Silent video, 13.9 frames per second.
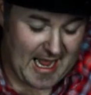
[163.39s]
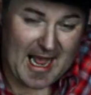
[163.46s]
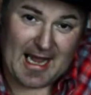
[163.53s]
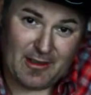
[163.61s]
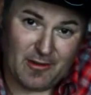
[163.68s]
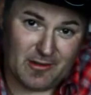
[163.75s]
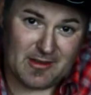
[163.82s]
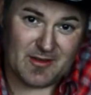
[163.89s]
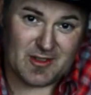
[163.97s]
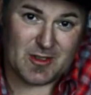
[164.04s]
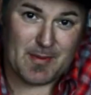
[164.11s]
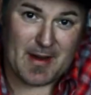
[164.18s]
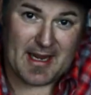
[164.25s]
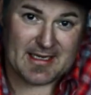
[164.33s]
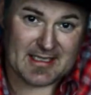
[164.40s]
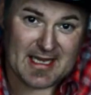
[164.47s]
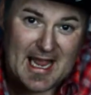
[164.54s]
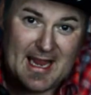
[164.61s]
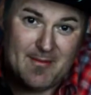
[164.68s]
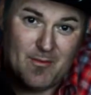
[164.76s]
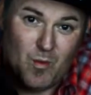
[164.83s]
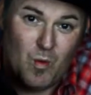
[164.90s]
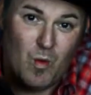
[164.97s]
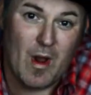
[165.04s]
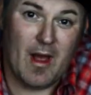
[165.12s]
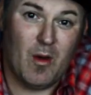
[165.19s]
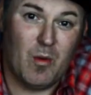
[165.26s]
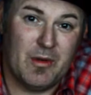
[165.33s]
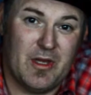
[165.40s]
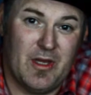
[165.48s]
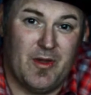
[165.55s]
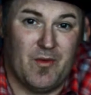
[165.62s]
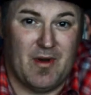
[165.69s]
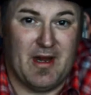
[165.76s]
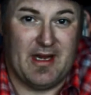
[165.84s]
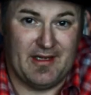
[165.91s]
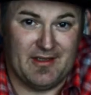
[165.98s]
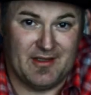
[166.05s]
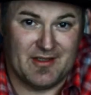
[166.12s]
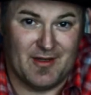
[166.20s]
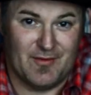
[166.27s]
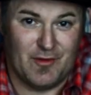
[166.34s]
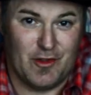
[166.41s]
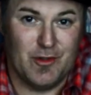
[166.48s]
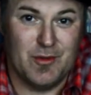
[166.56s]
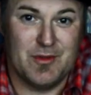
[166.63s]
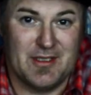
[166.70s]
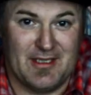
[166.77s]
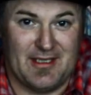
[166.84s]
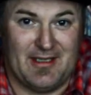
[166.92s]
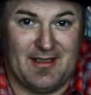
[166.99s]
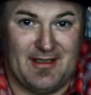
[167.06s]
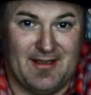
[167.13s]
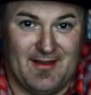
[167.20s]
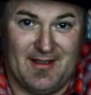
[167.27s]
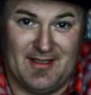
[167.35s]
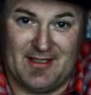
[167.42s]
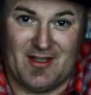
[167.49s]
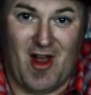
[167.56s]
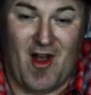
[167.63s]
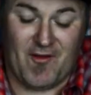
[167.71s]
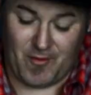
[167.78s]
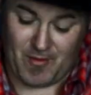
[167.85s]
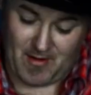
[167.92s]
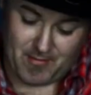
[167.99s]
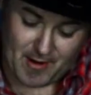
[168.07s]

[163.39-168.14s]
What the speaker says: I looked at the specs. I am well within the range of using this software.